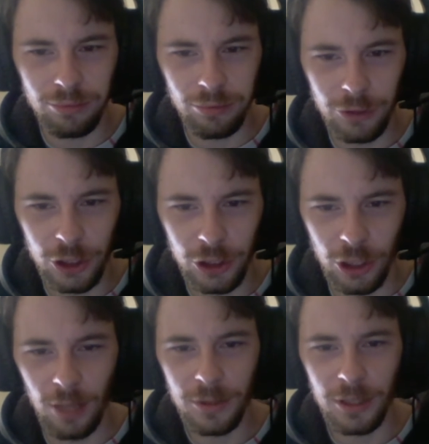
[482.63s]

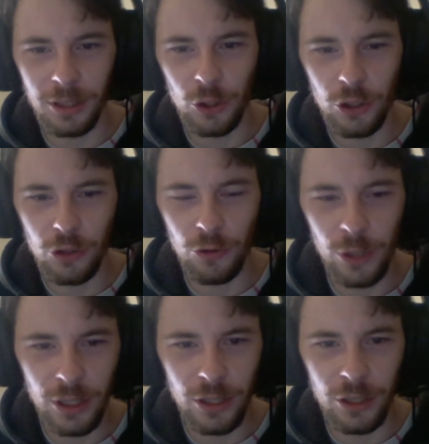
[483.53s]
Stops and
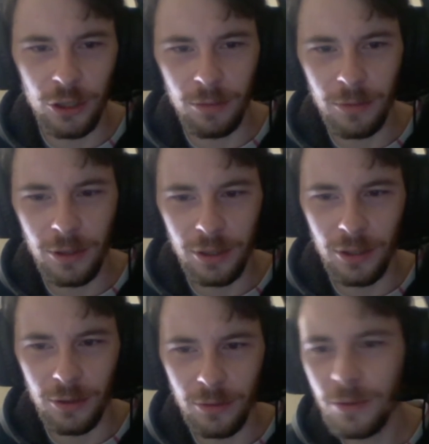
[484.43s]
destroys the Germa
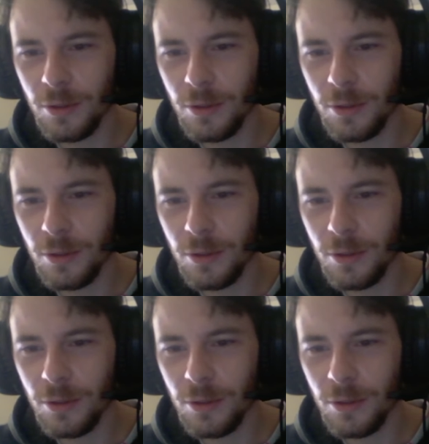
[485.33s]
suit.